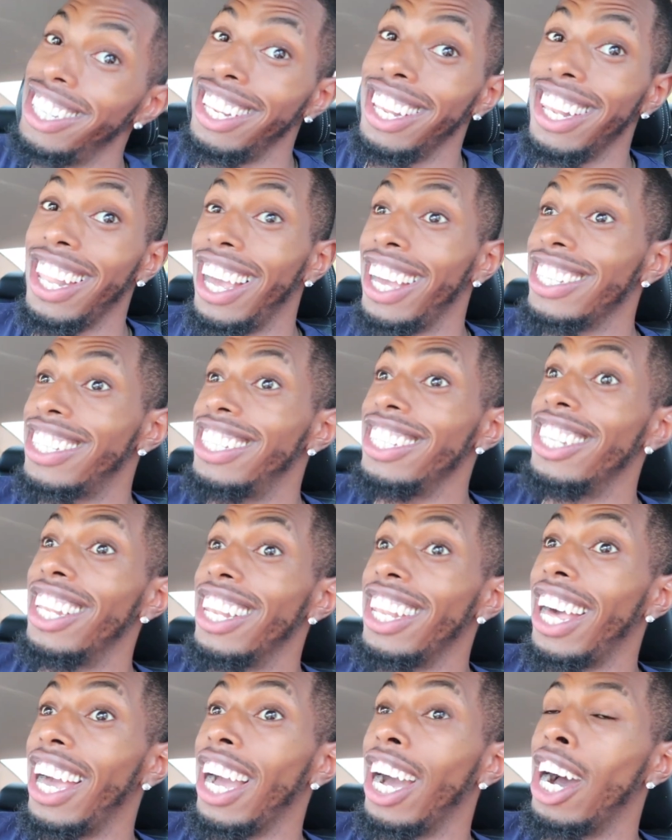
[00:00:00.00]
she look like she
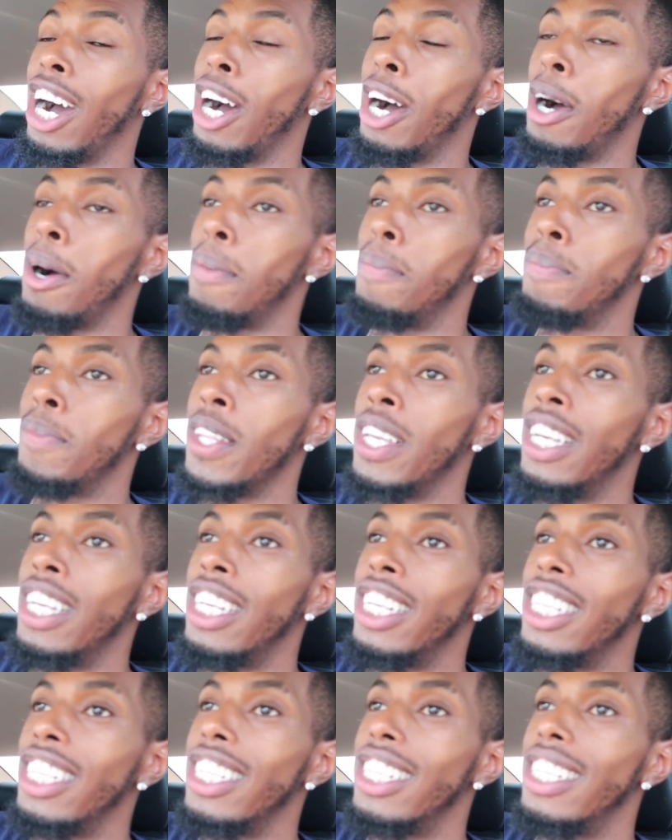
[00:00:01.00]
look like um. The
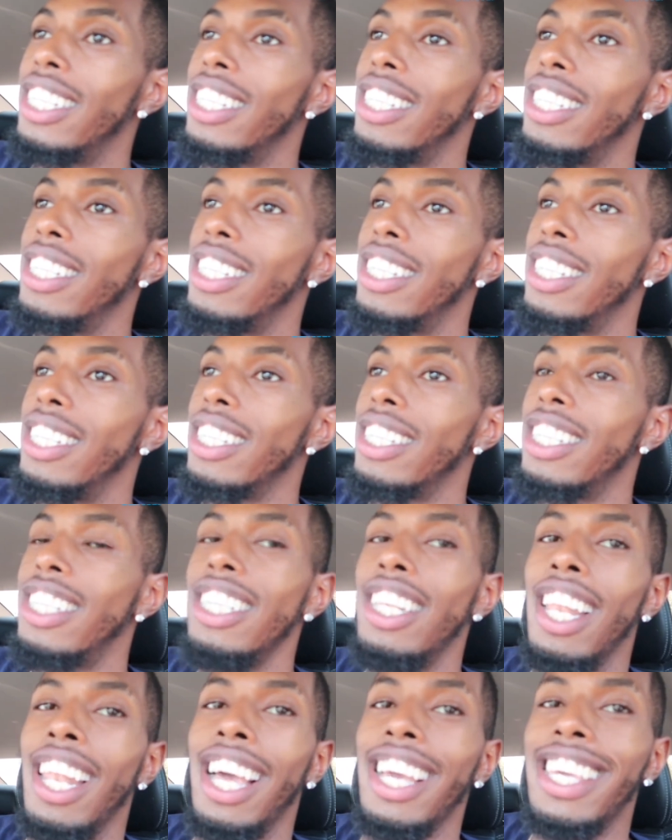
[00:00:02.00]
camera blinking red.
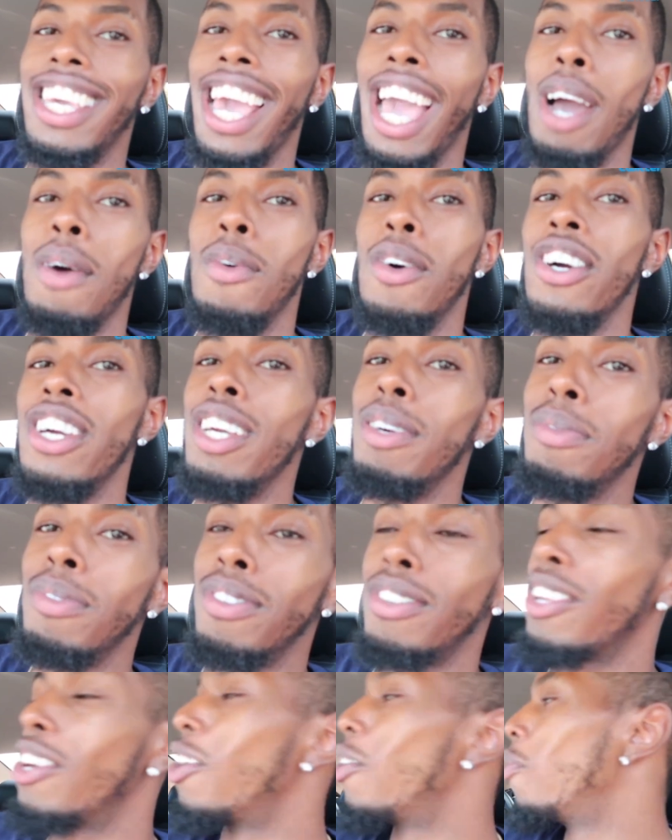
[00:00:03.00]
She look like Katt
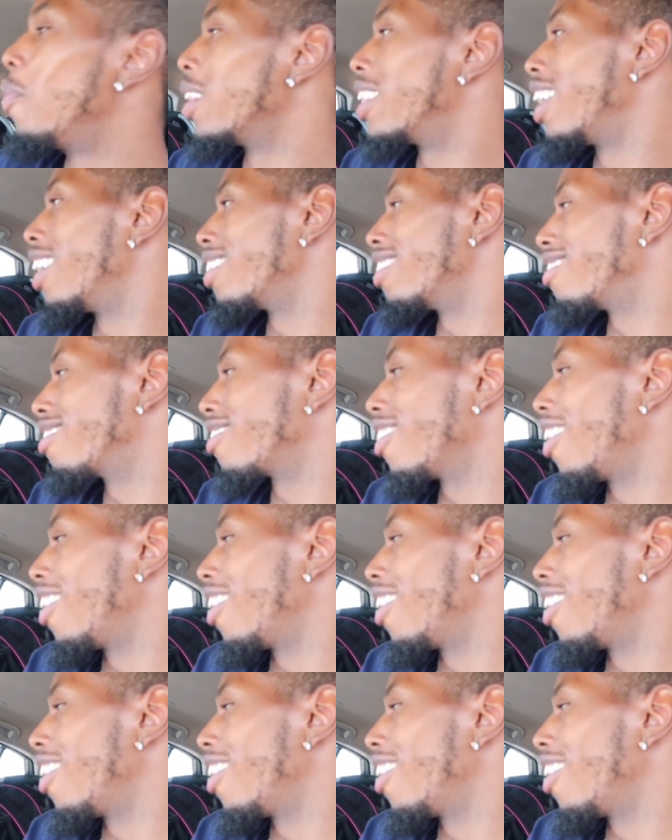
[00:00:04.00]
Williams without the